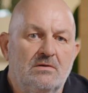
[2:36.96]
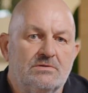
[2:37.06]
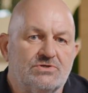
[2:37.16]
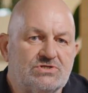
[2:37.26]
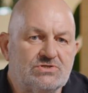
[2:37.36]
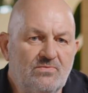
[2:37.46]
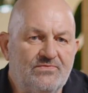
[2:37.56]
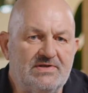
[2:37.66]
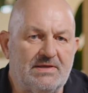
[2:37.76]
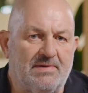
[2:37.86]
So
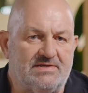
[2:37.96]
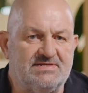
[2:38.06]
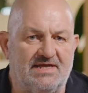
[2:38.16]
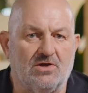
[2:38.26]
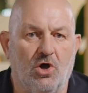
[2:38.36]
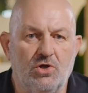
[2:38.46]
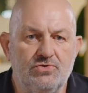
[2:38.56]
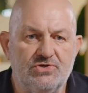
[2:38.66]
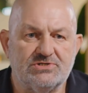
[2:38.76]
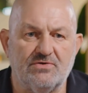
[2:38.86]
something that might take
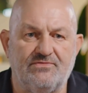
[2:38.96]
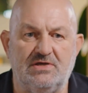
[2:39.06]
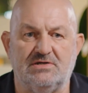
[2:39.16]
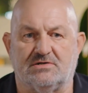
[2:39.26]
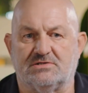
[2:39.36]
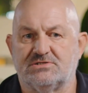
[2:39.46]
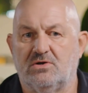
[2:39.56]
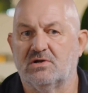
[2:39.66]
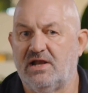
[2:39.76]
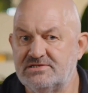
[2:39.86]
hundreds of years
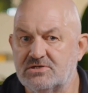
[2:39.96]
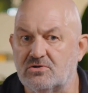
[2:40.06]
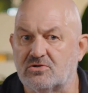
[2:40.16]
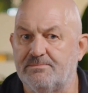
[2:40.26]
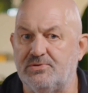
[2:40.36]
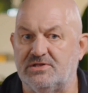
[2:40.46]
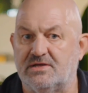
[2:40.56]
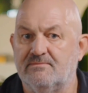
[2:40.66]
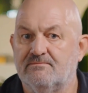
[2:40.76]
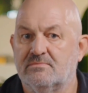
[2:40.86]
on classical
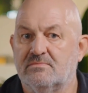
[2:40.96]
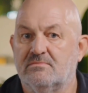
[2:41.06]
computing